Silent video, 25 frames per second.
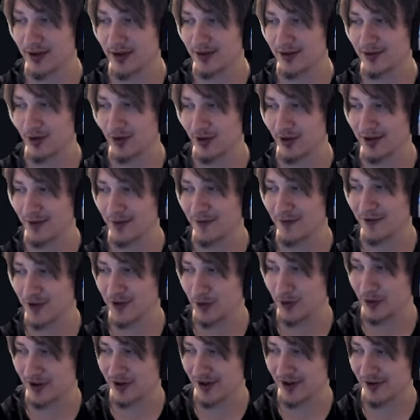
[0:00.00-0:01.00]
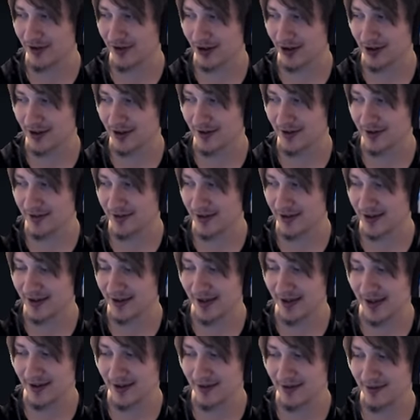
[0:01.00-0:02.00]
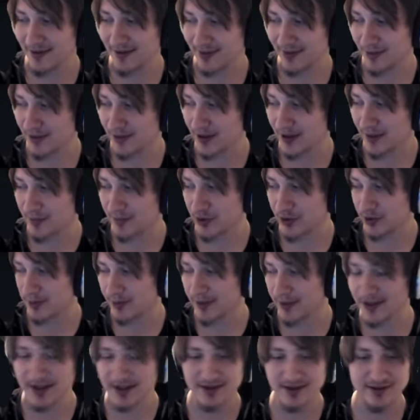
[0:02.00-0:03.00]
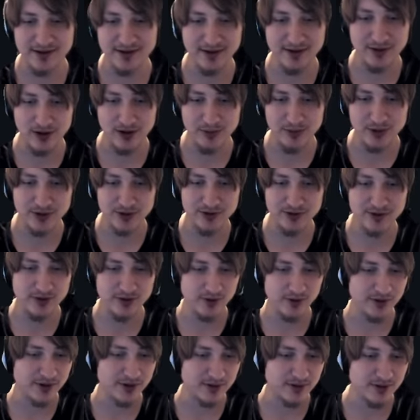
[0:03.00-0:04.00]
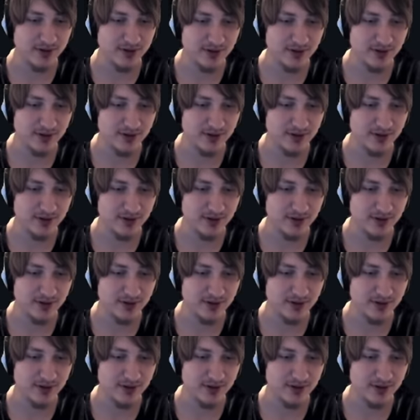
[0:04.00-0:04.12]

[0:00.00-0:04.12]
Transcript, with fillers: So I'll definitely use this Solidus again when I'm doing my next e-commerce tutorial.